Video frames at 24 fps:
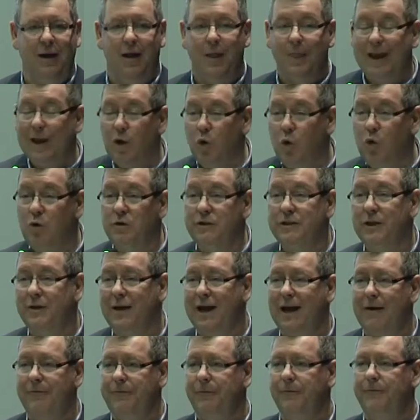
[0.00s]
They also
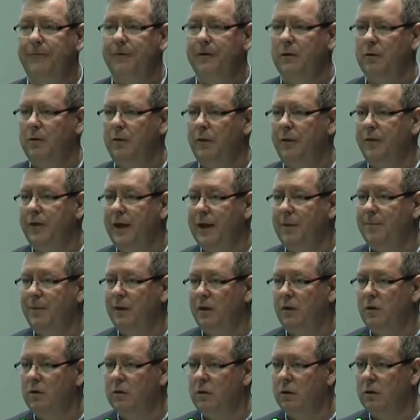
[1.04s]
have to feel they
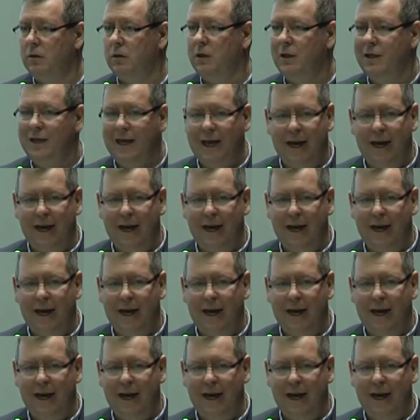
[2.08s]
belong,